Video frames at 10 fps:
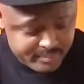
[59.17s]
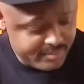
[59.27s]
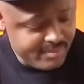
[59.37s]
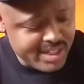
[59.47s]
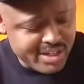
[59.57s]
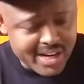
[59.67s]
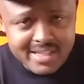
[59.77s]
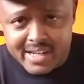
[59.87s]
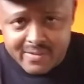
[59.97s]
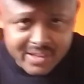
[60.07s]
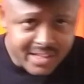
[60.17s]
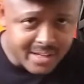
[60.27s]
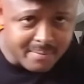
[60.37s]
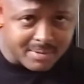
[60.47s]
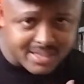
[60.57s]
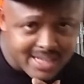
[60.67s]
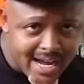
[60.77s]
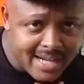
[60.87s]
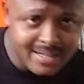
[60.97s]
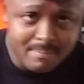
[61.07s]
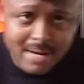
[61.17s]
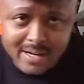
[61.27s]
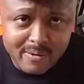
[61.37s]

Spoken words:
Try to set everything up, the shot in the background,